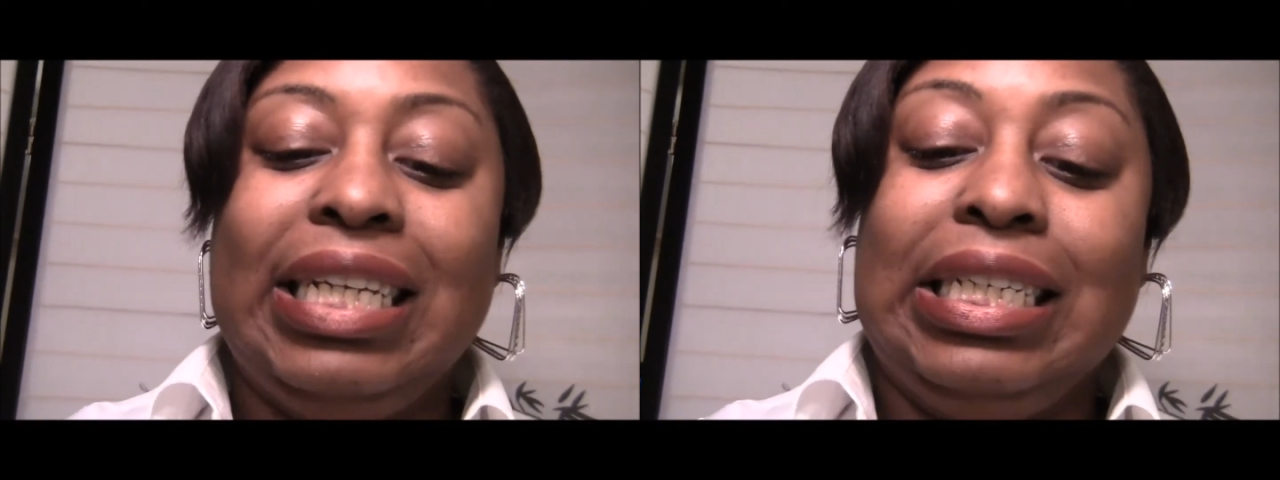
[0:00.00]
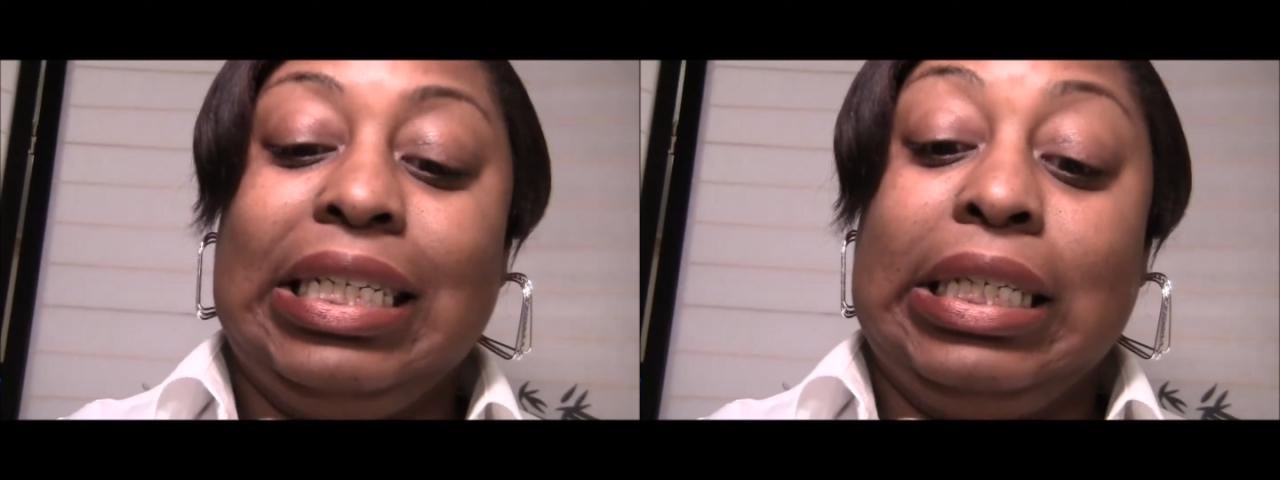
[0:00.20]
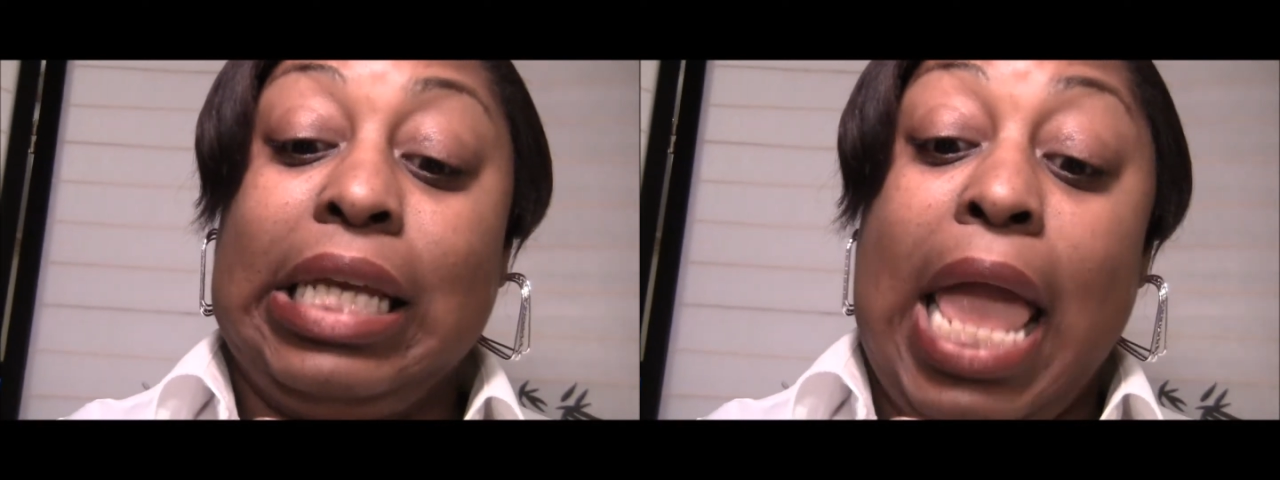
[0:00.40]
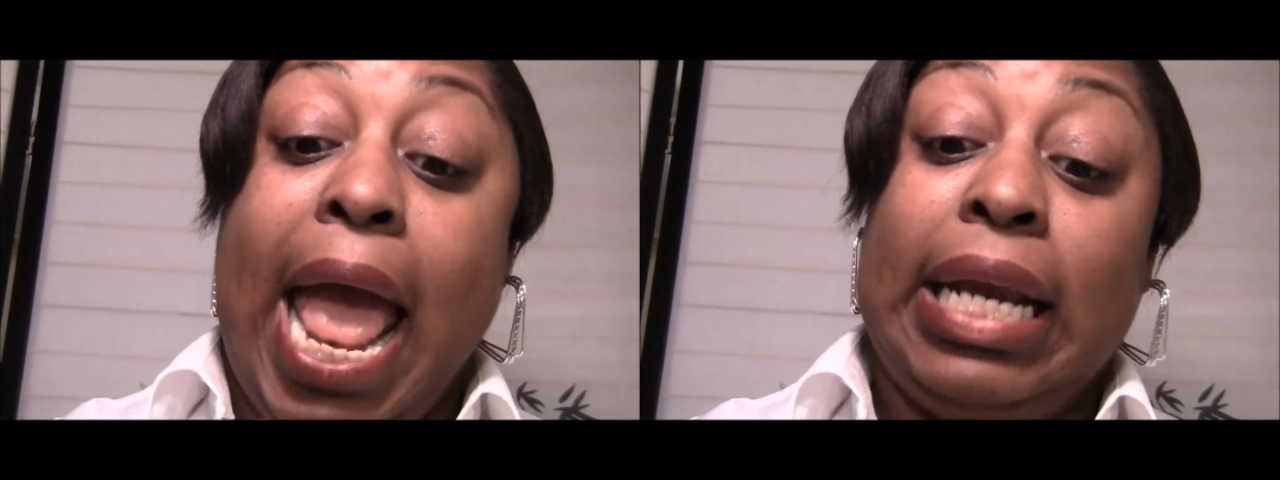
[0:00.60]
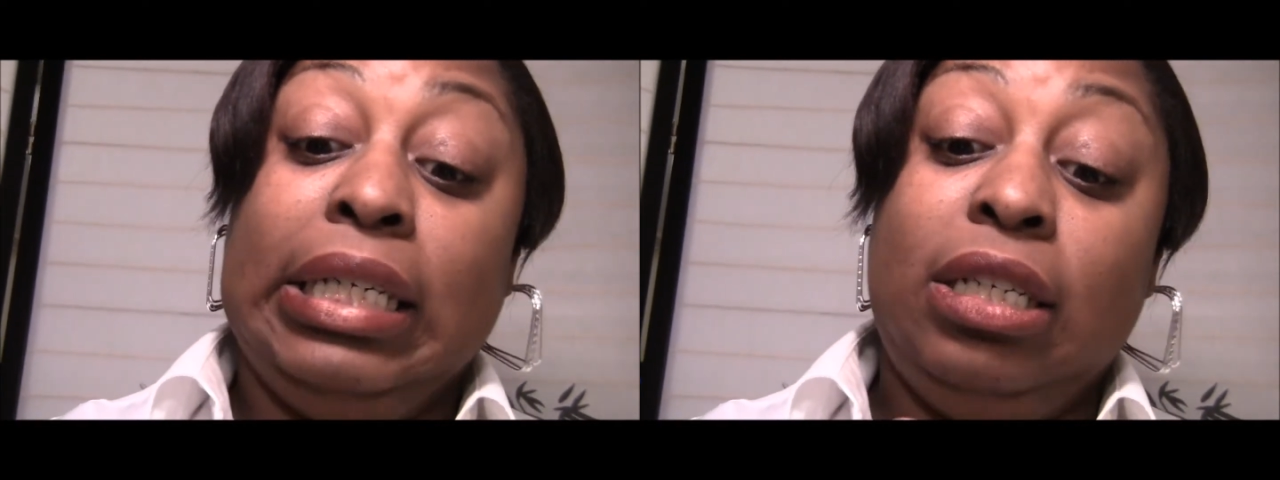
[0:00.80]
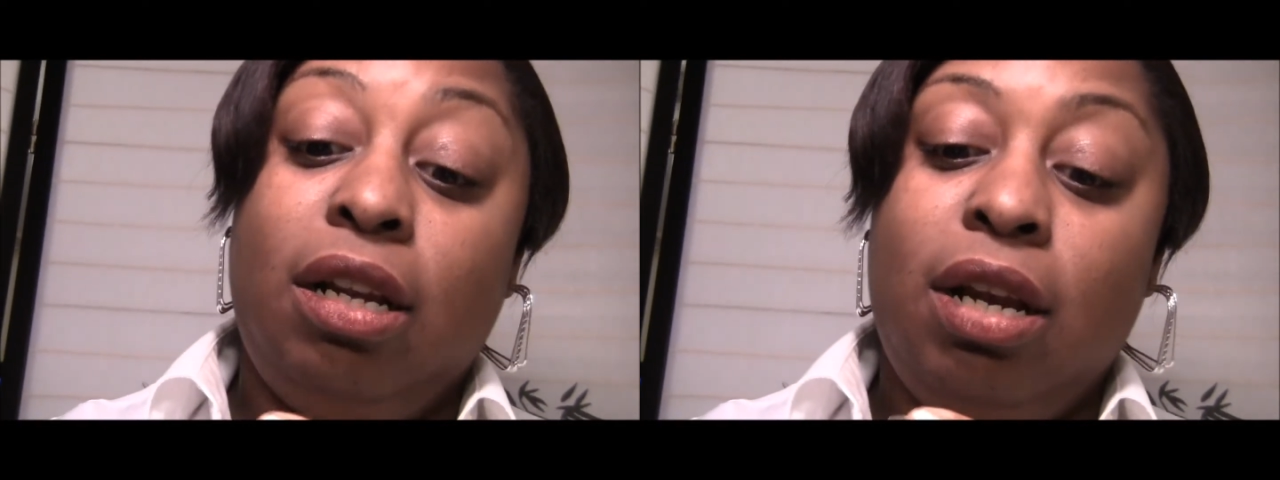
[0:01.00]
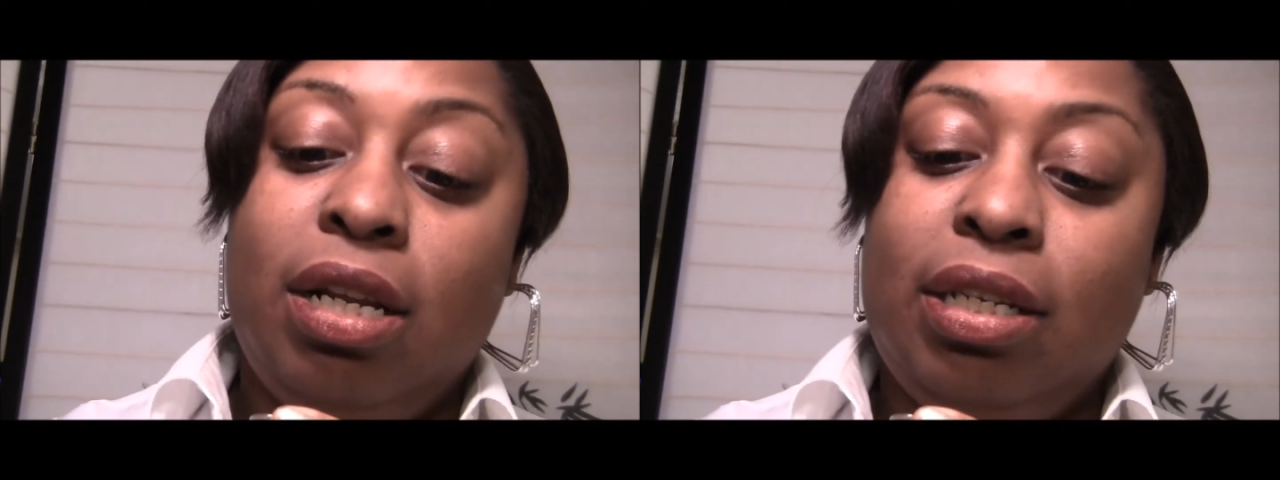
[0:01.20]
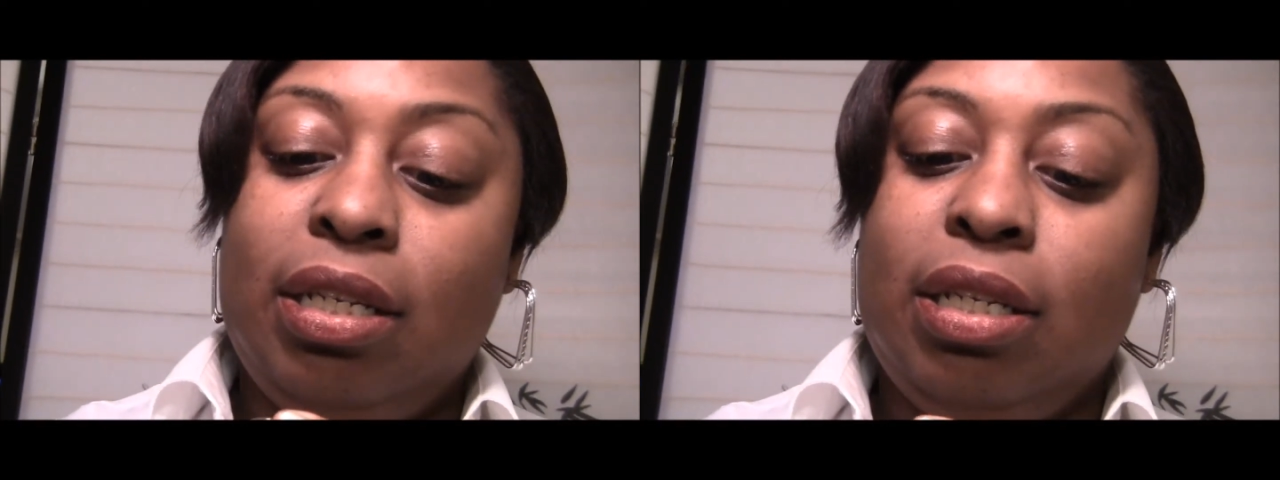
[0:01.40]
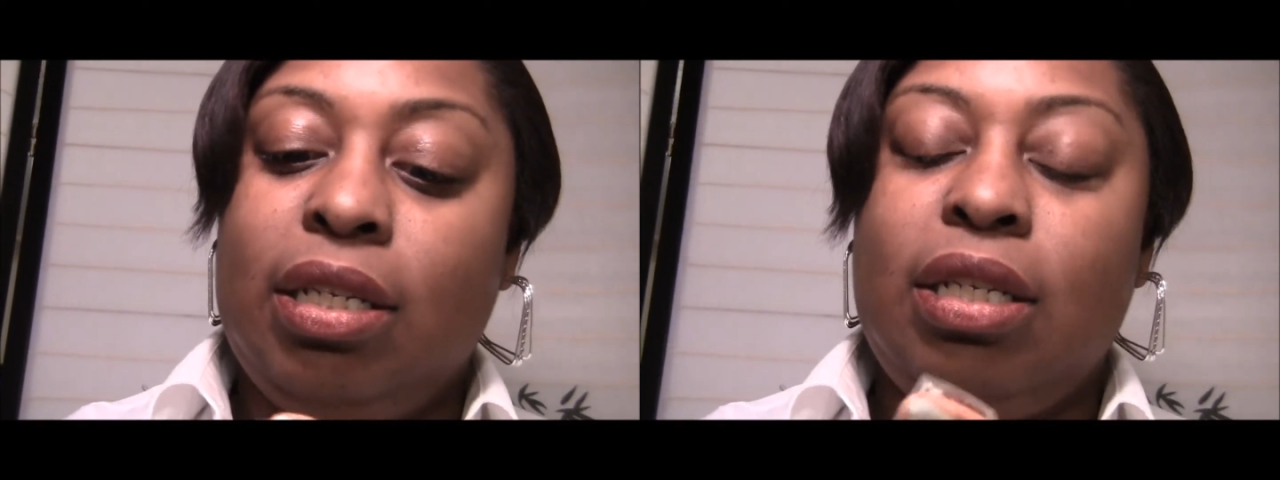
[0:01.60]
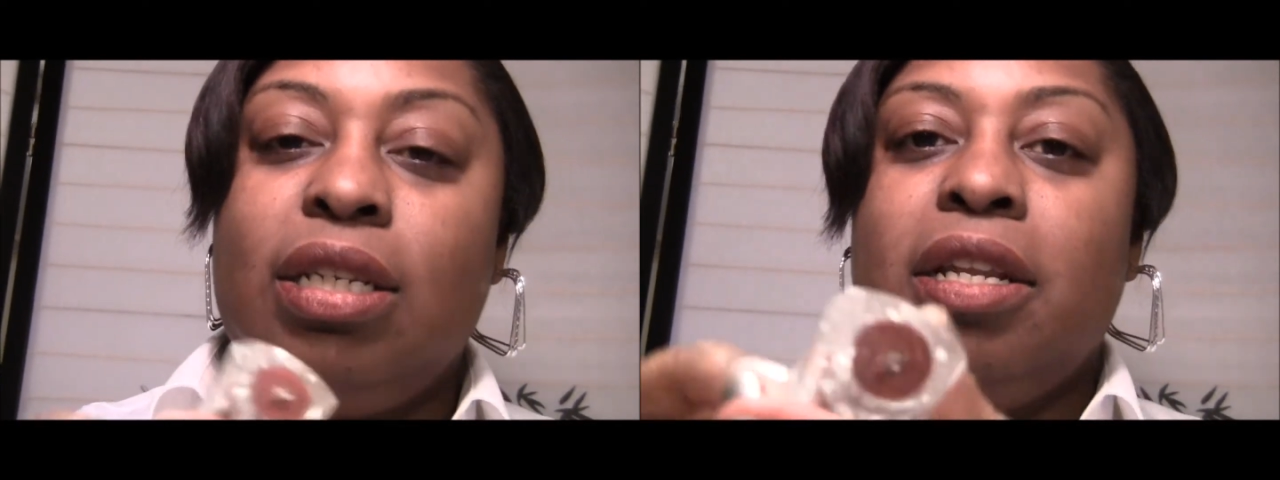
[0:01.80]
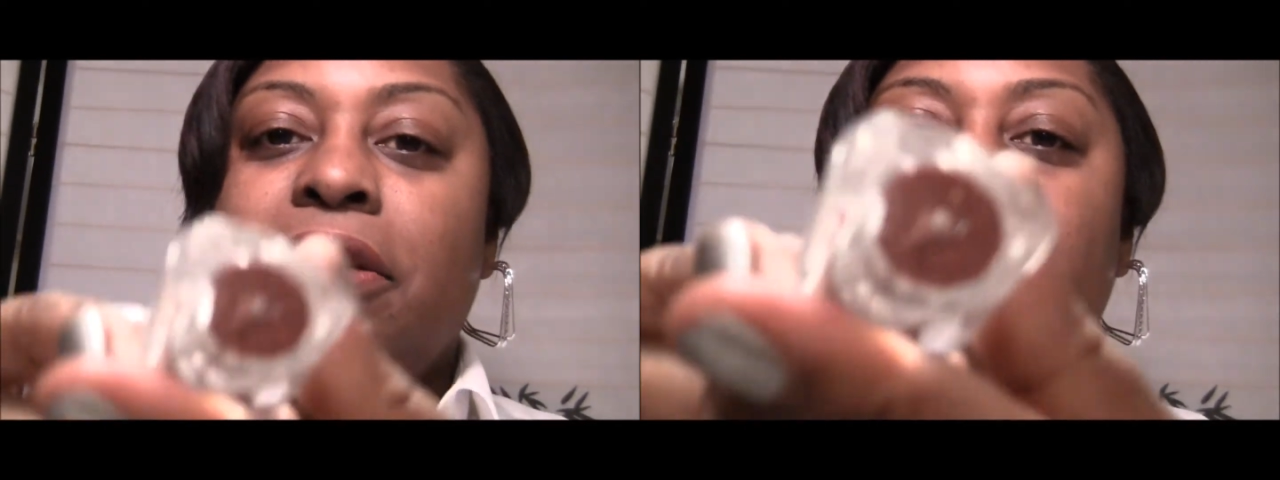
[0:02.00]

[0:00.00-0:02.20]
Scandalous.